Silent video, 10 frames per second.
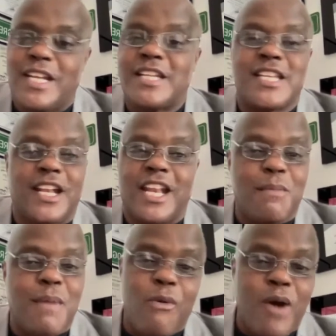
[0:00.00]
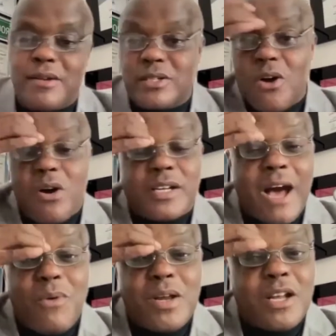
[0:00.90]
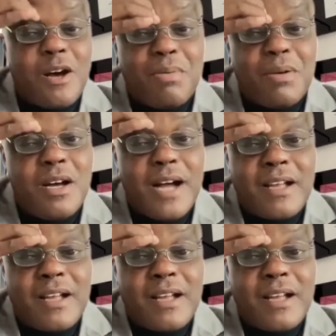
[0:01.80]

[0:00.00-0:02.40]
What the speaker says: Didn't tell anybody where I was going because I wanted to unplug.